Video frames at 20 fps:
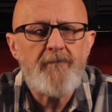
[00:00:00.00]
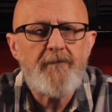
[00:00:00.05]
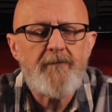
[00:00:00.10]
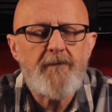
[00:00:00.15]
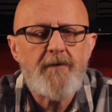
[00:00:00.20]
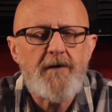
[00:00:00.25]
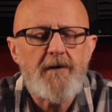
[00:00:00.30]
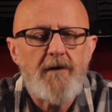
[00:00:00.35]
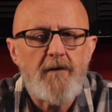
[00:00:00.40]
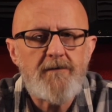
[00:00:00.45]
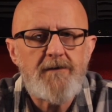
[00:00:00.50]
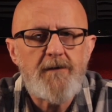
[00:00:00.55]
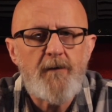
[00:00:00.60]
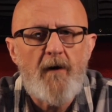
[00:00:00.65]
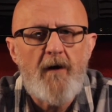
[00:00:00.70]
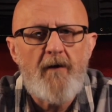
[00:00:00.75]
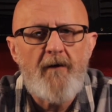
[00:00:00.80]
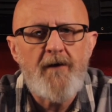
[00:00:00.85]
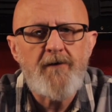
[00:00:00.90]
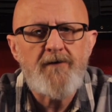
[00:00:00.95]
you know, to
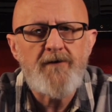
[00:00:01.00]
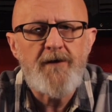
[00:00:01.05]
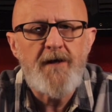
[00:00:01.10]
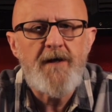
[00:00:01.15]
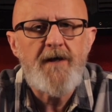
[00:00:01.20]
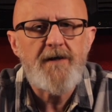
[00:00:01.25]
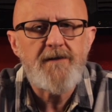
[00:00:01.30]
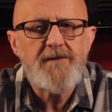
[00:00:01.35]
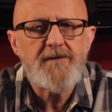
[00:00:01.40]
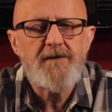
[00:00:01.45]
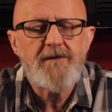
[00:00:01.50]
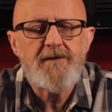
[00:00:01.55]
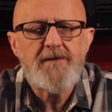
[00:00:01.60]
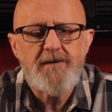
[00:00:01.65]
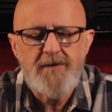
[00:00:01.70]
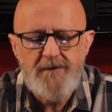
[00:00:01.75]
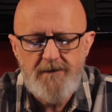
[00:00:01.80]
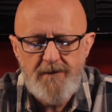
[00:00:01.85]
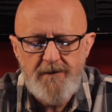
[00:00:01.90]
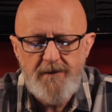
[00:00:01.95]
our engineers to
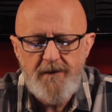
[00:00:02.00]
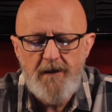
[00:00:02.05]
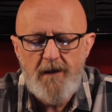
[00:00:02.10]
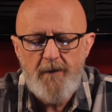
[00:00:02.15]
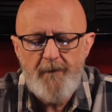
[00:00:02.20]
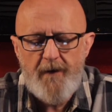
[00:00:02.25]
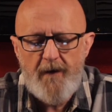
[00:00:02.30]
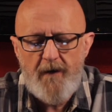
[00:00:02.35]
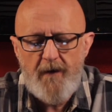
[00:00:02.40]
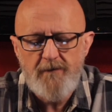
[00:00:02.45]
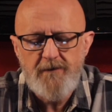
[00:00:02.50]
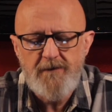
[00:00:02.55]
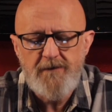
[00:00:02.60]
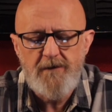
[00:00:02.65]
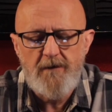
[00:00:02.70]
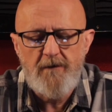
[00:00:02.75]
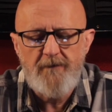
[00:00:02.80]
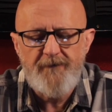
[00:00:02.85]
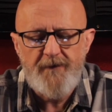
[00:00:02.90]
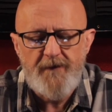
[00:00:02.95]
think about how to
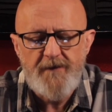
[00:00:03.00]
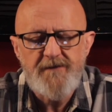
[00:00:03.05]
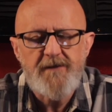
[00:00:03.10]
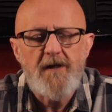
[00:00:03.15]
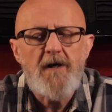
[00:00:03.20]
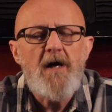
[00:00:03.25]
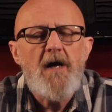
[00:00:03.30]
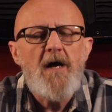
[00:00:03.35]
solve this.